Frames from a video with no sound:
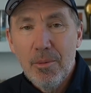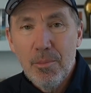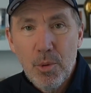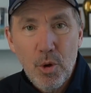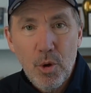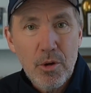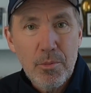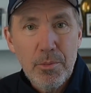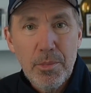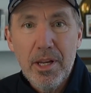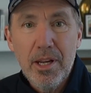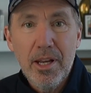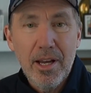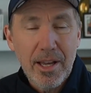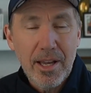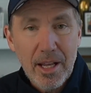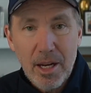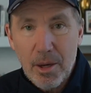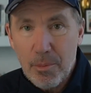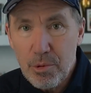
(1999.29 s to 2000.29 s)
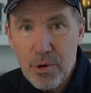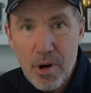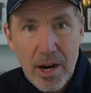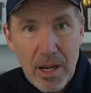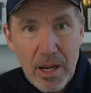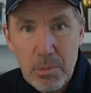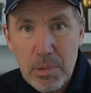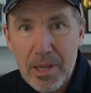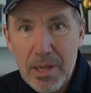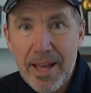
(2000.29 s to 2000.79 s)
a board meeting, again, a
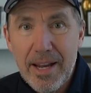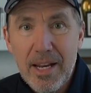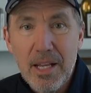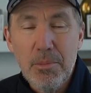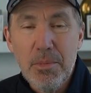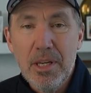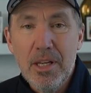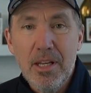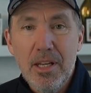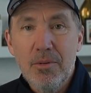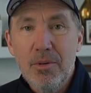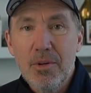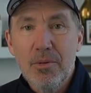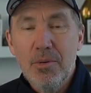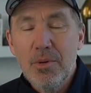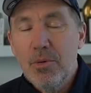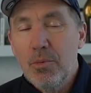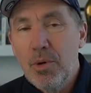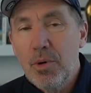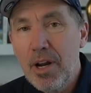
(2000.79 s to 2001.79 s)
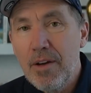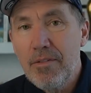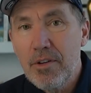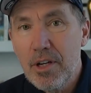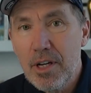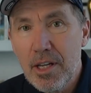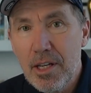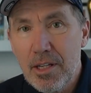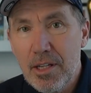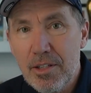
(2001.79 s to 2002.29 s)
product planning meeting,
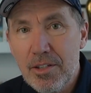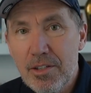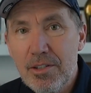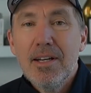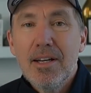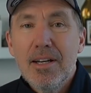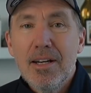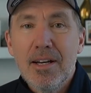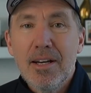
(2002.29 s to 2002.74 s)
whatever it is,